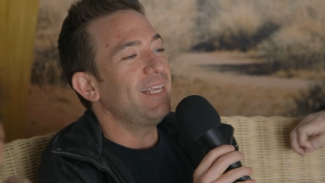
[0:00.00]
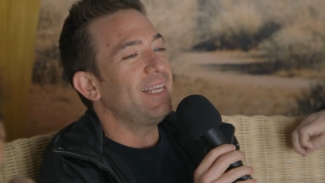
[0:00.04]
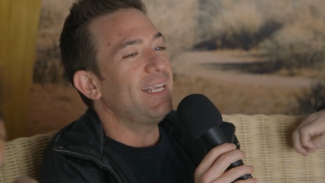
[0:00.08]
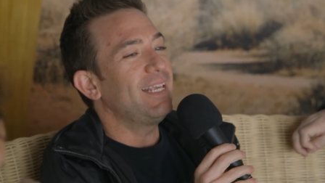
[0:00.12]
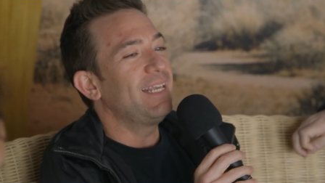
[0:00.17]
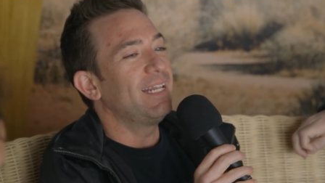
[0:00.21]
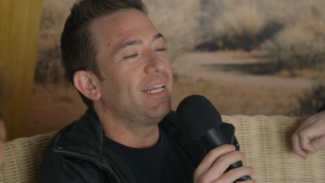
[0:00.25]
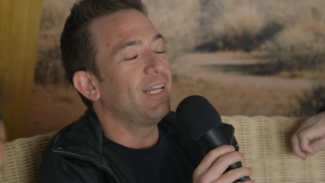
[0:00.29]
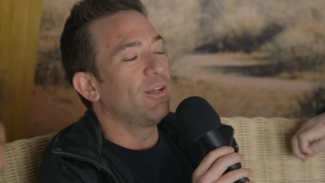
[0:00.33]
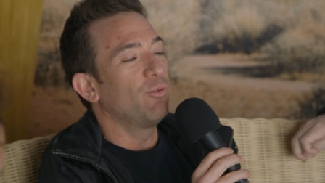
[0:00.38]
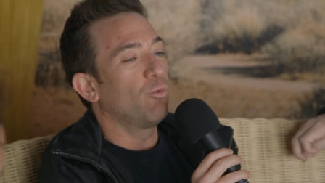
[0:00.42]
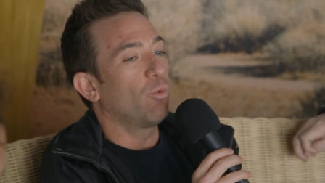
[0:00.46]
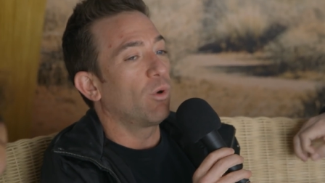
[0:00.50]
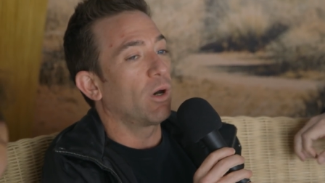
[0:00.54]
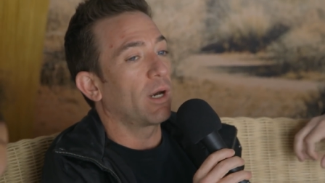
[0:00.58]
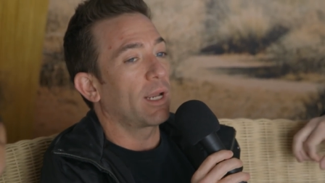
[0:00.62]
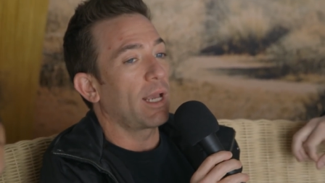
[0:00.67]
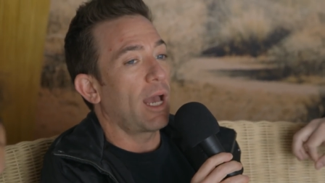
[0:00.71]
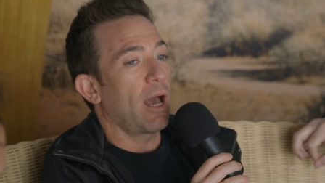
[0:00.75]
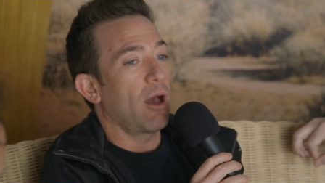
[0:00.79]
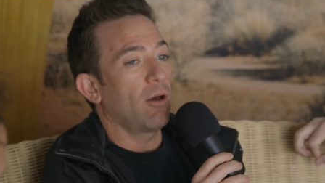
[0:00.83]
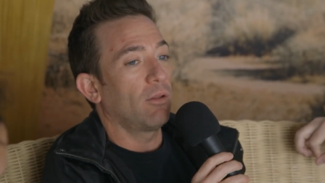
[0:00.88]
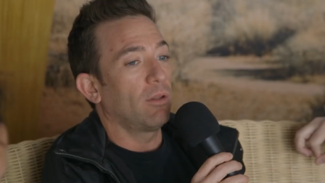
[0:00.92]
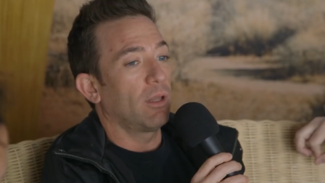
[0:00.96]
he didn't
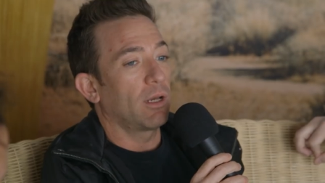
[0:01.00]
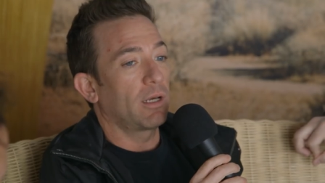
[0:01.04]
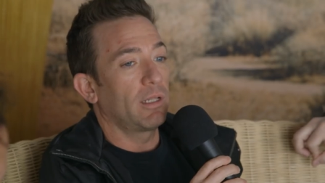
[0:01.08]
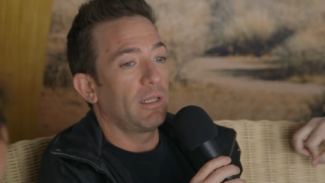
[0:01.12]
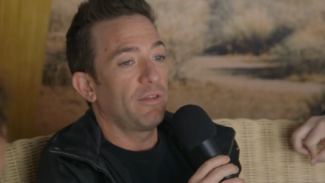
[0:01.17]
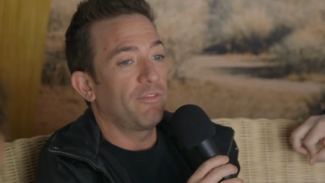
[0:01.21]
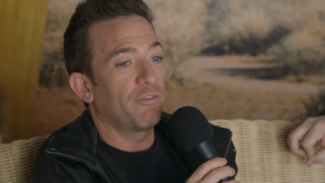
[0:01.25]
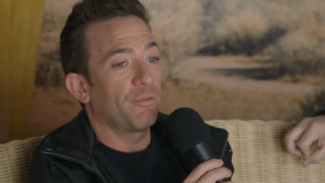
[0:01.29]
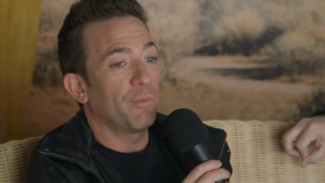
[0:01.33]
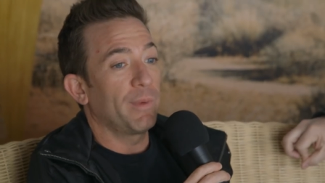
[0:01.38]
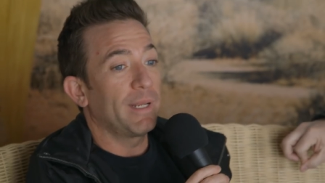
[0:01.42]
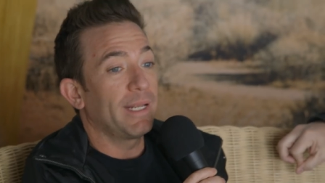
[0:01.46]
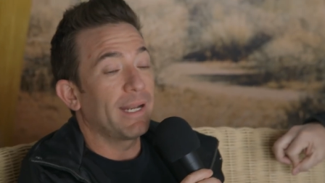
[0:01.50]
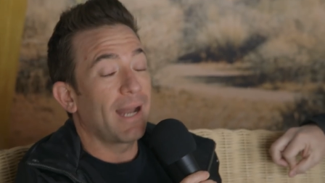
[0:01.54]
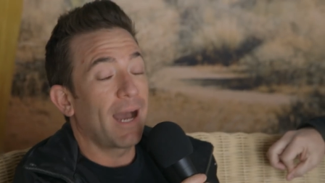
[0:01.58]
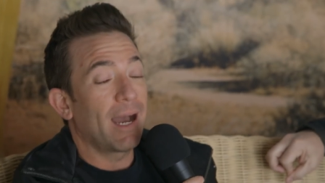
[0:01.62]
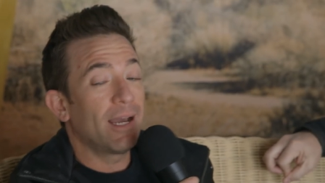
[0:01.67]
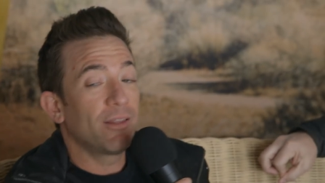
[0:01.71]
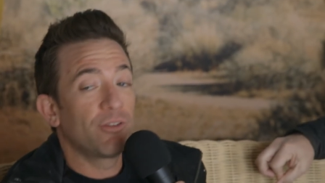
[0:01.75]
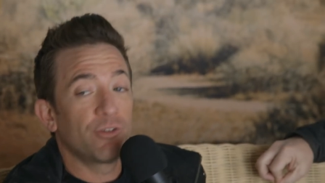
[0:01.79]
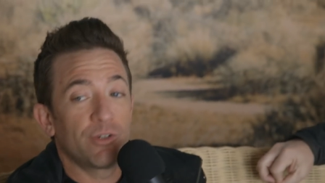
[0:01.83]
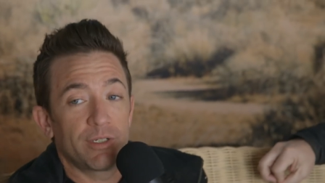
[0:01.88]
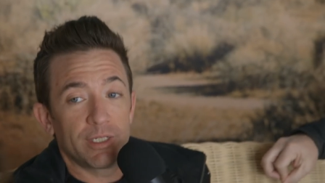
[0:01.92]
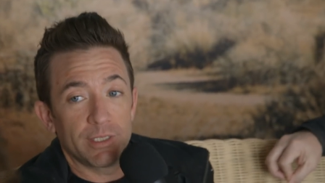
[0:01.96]
work out, luckily for me, and
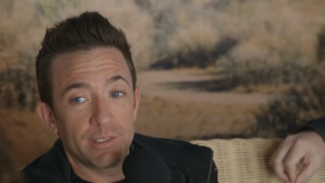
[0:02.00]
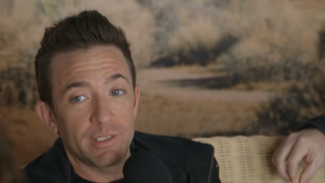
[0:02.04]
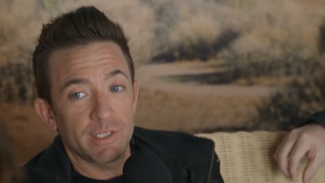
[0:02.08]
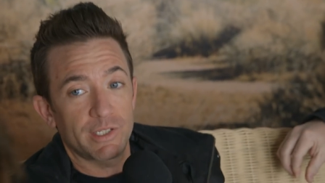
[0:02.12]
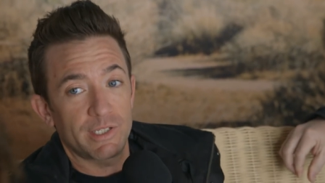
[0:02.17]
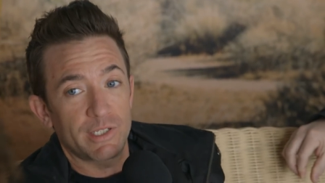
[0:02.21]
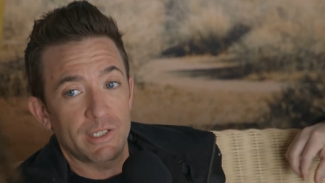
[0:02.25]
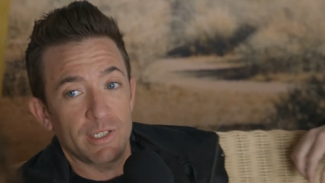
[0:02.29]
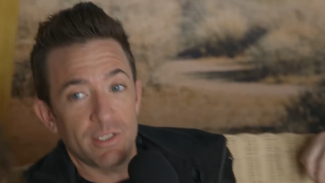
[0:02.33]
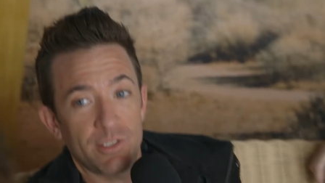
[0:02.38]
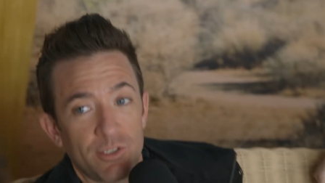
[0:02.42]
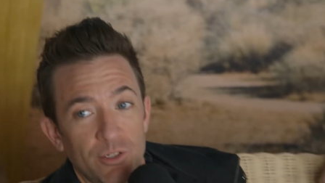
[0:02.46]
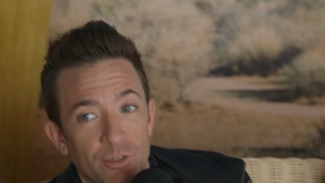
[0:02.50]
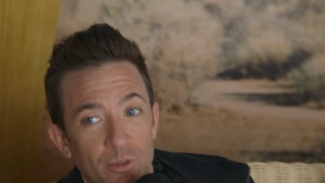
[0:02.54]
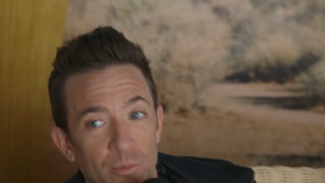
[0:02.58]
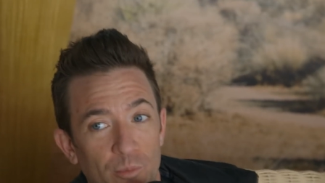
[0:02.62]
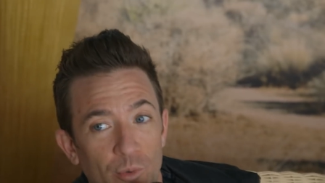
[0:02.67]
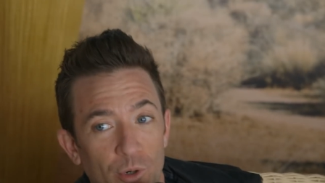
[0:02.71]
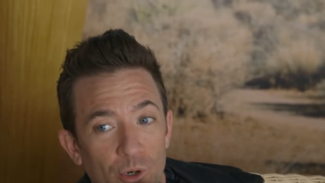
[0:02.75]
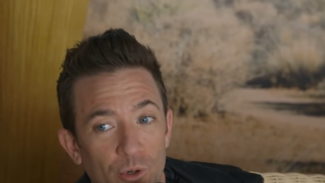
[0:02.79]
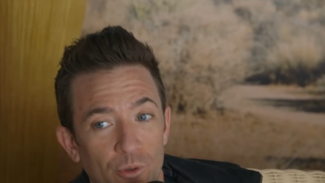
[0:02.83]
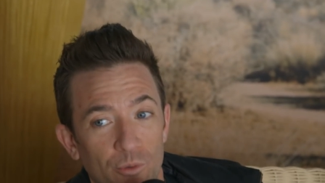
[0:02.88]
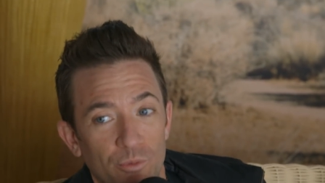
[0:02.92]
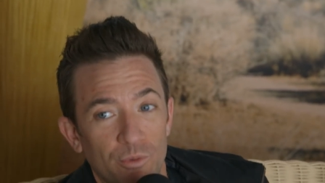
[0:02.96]
either did the sister,
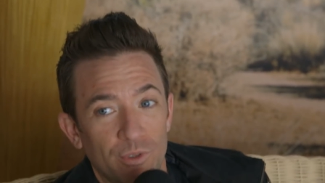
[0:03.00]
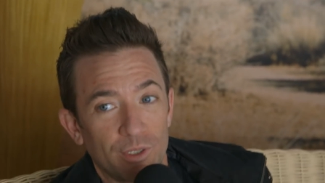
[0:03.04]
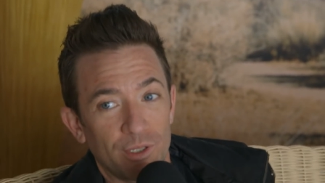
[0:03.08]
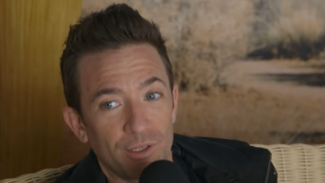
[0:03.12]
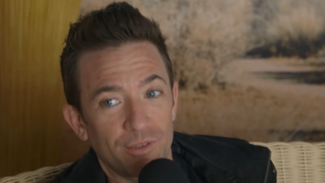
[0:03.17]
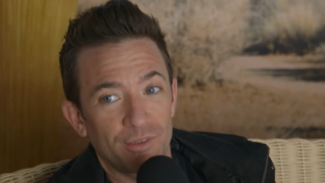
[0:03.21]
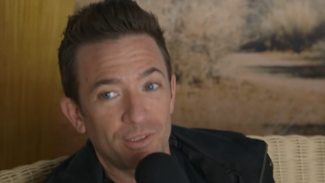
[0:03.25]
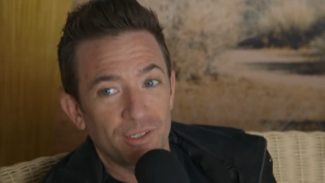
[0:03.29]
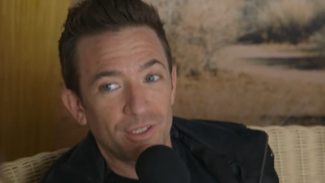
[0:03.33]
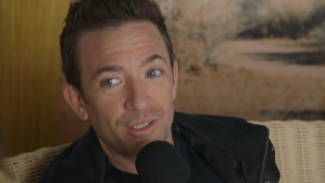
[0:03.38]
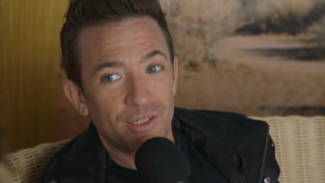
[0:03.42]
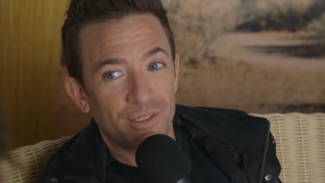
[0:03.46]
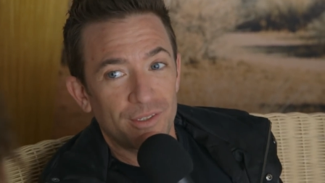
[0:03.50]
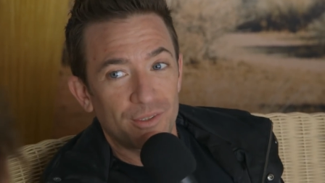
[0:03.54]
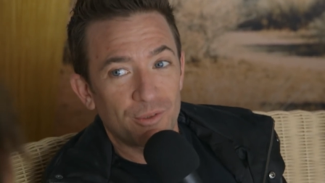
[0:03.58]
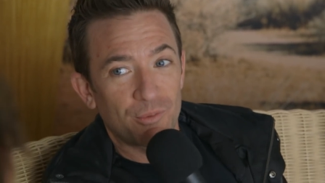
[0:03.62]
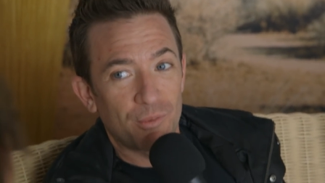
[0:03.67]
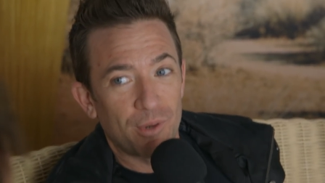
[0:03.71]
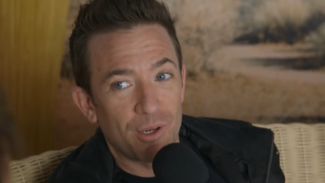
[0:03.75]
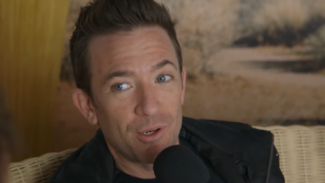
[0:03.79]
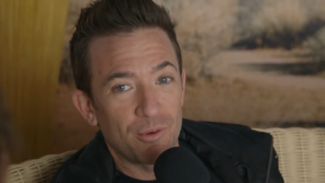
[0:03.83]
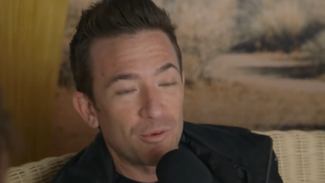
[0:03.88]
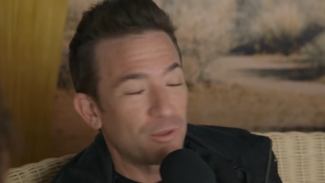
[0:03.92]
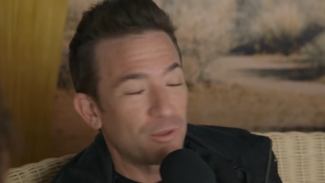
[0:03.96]
bro. The the, the Wow, one